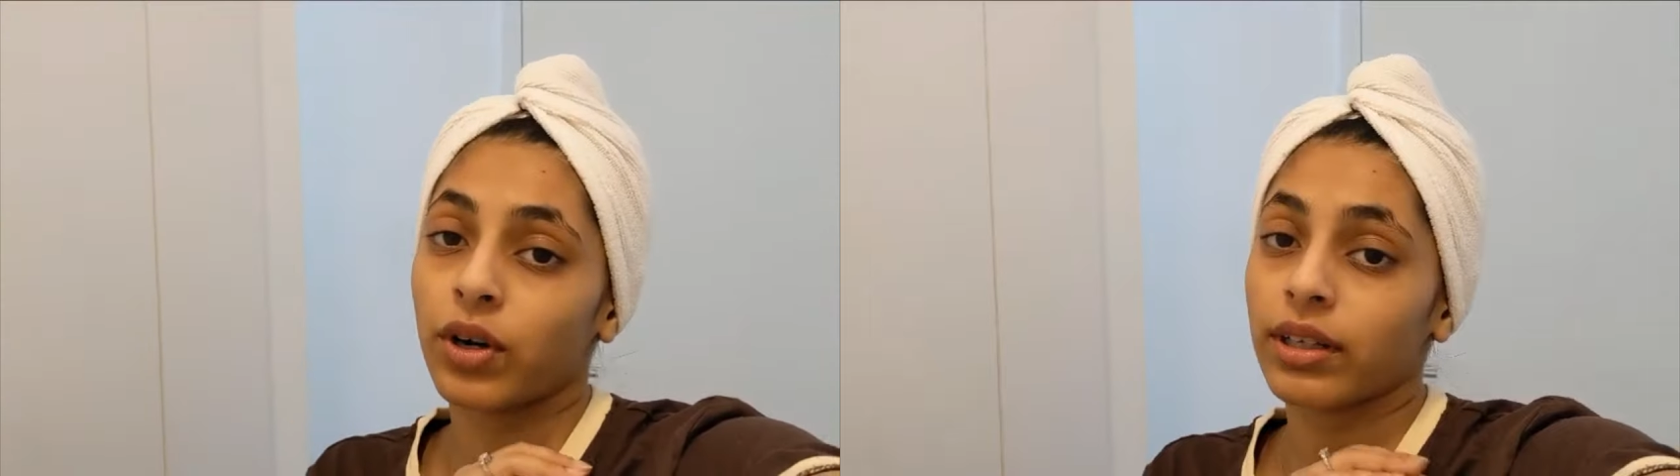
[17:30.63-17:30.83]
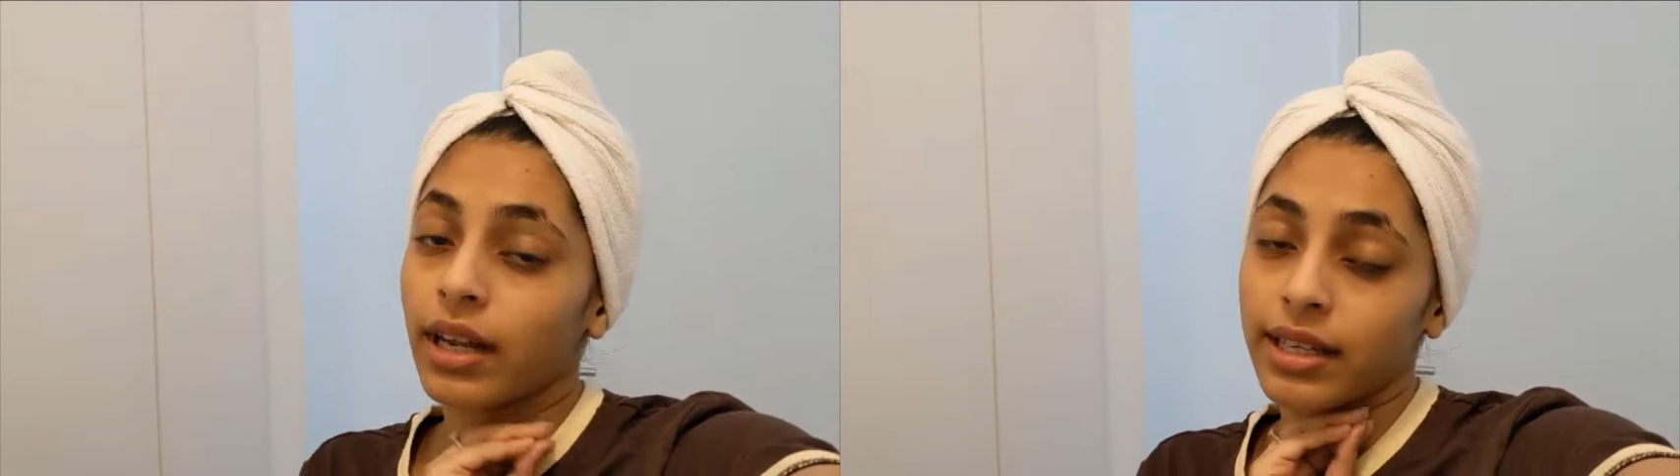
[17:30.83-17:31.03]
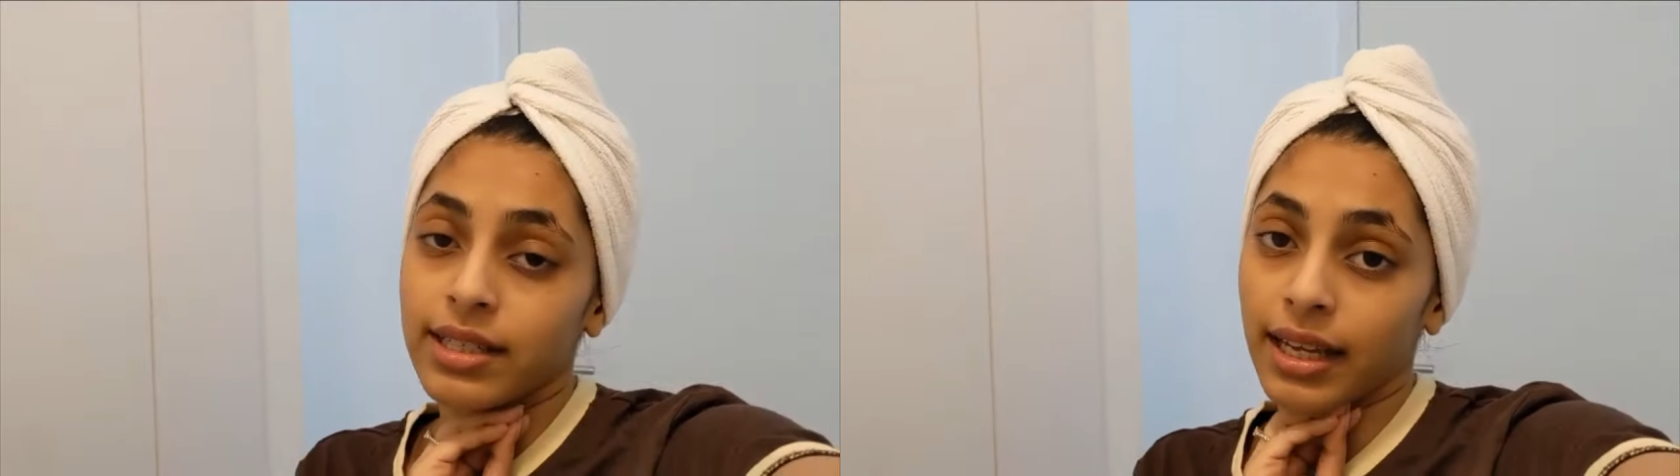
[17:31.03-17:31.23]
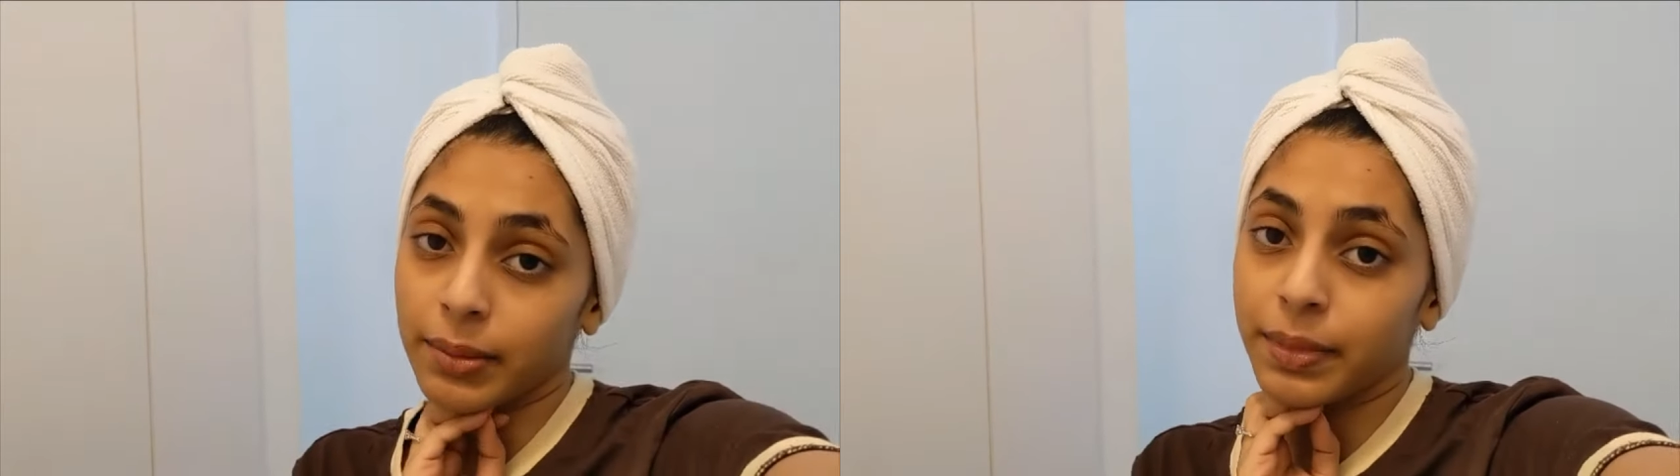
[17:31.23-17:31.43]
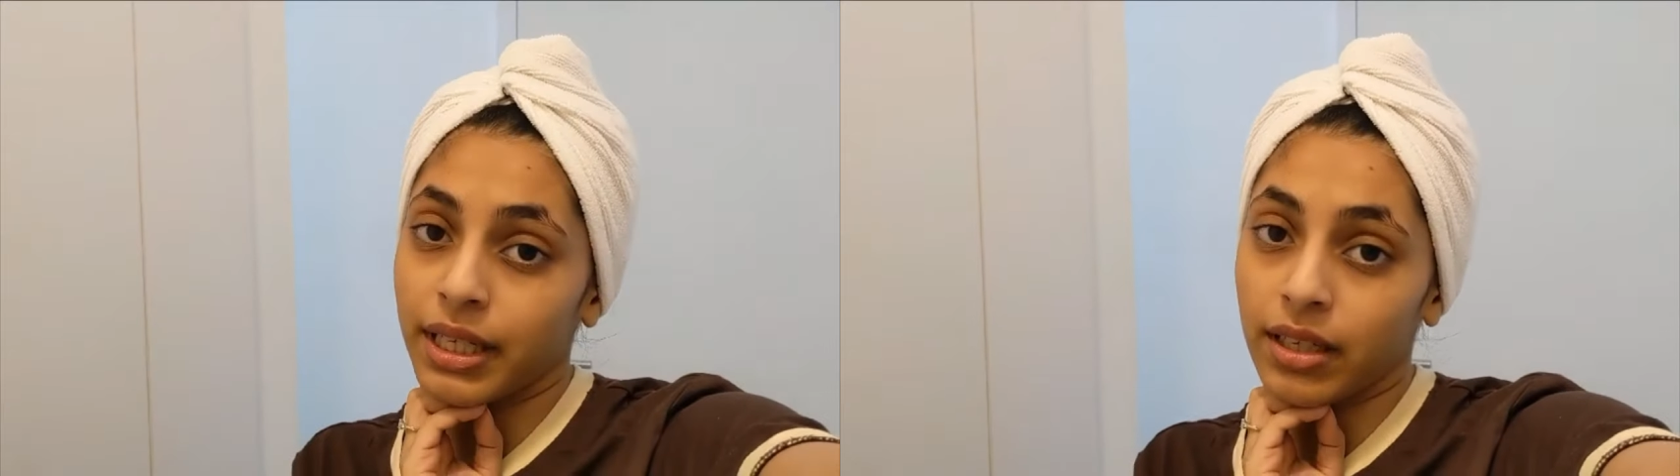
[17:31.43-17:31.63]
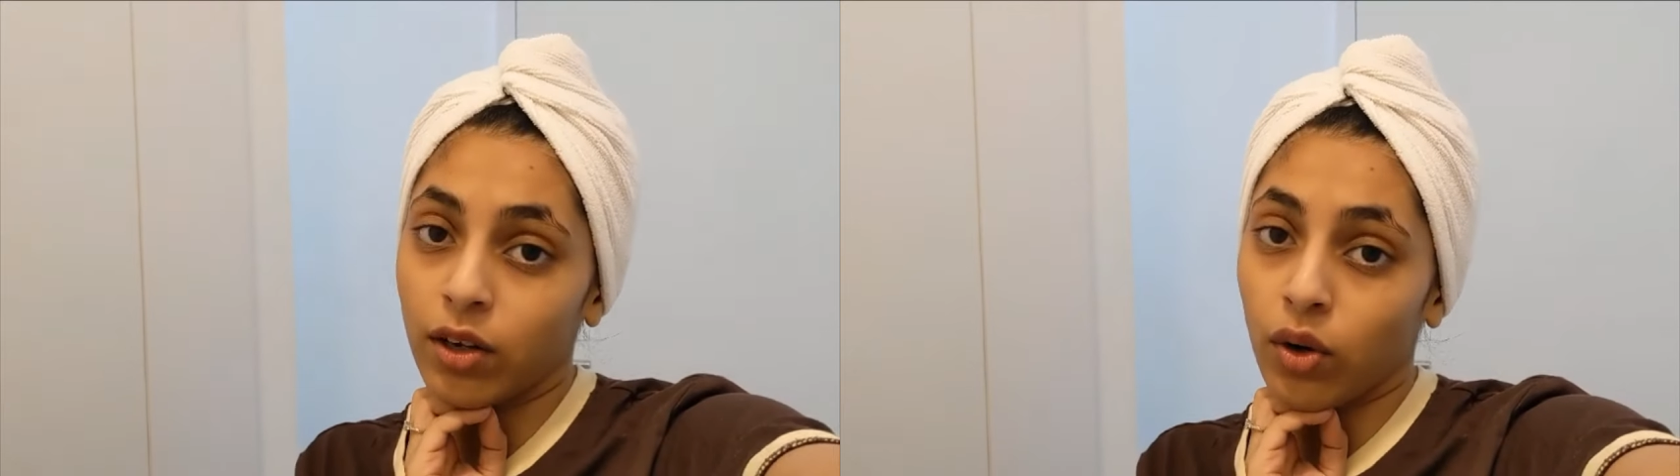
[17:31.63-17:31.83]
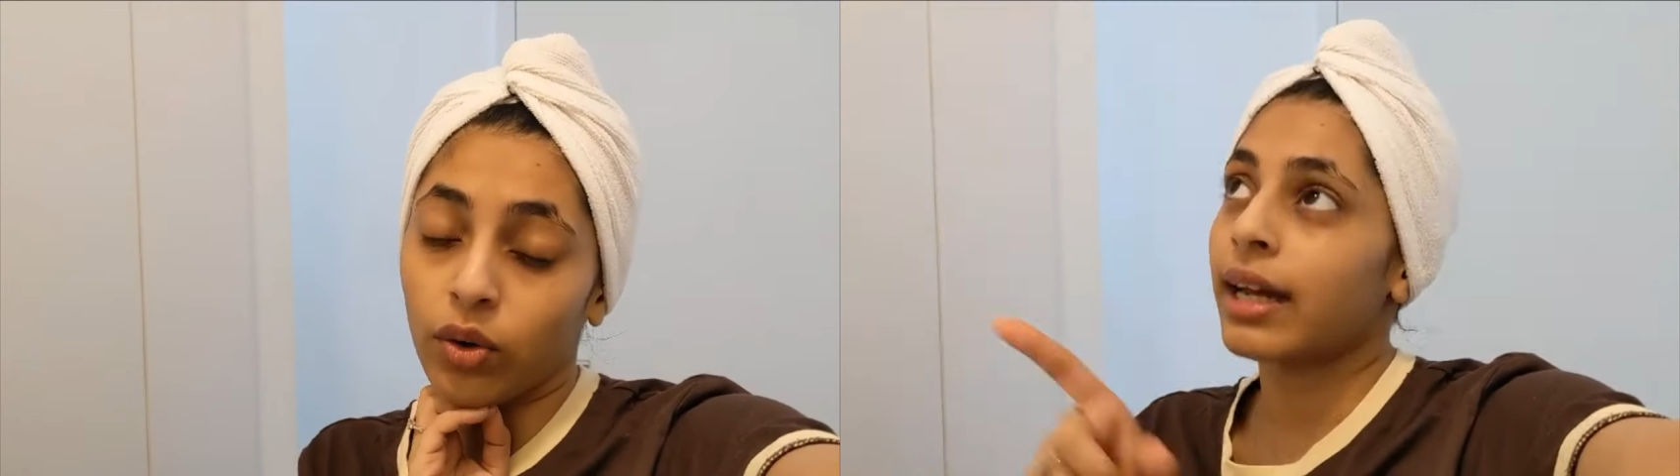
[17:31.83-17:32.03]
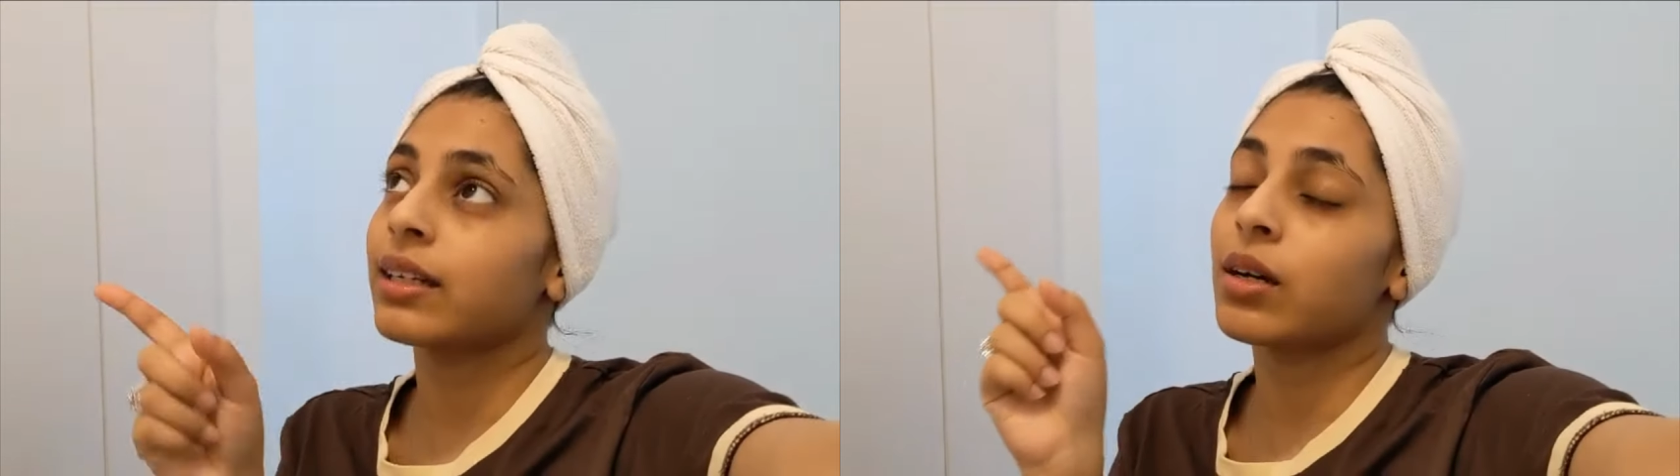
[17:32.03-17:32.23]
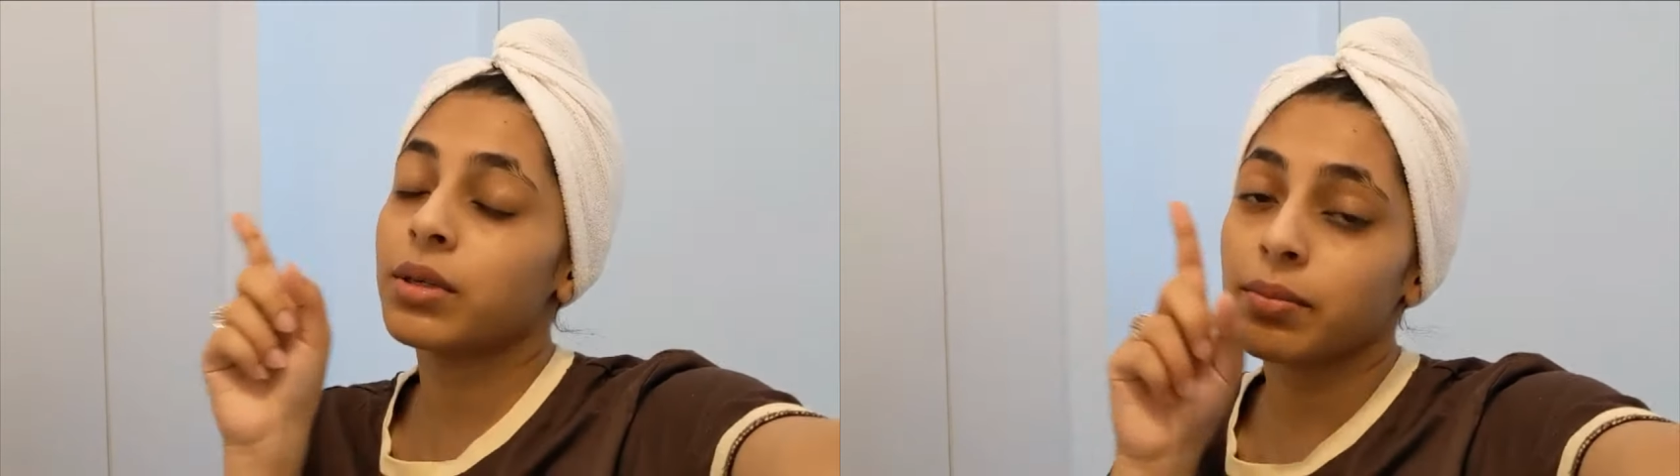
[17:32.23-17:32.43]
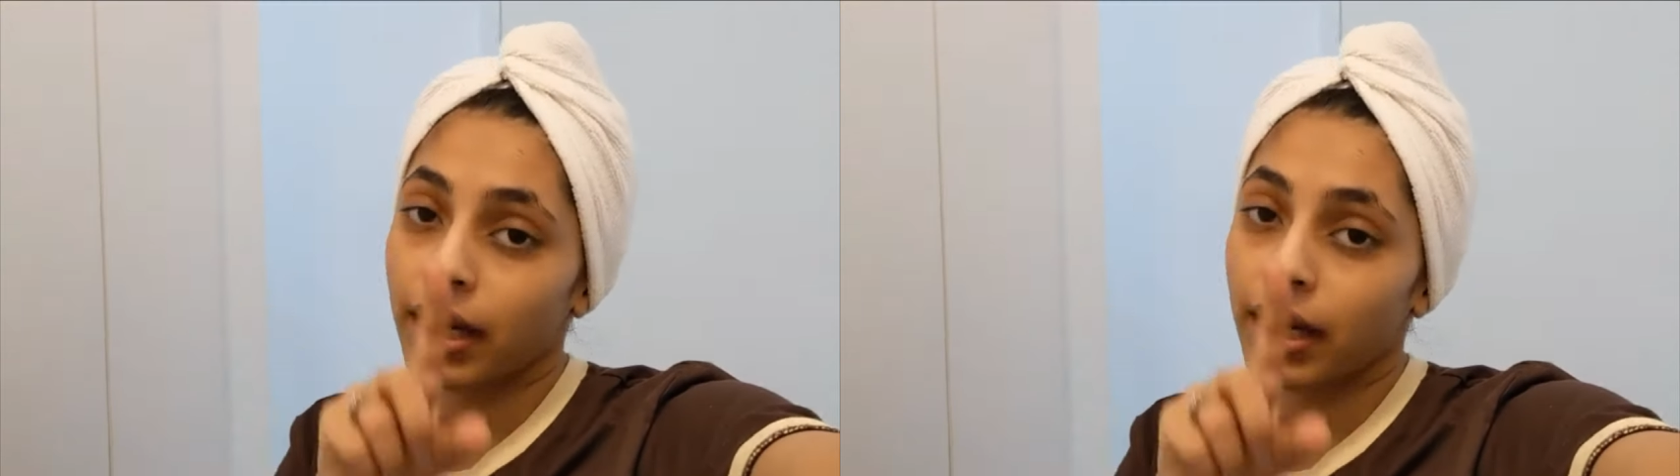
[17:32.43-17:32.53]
this product has helped me heal a lot.